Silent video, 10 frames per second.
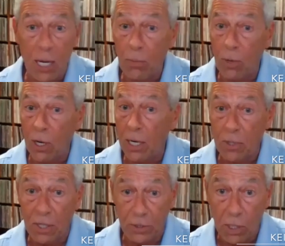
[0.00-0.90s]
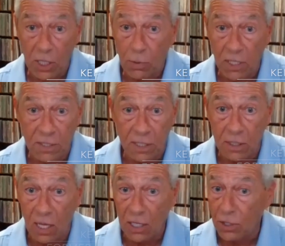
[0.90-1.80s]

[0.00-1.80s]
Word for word: right up to the 2026 election.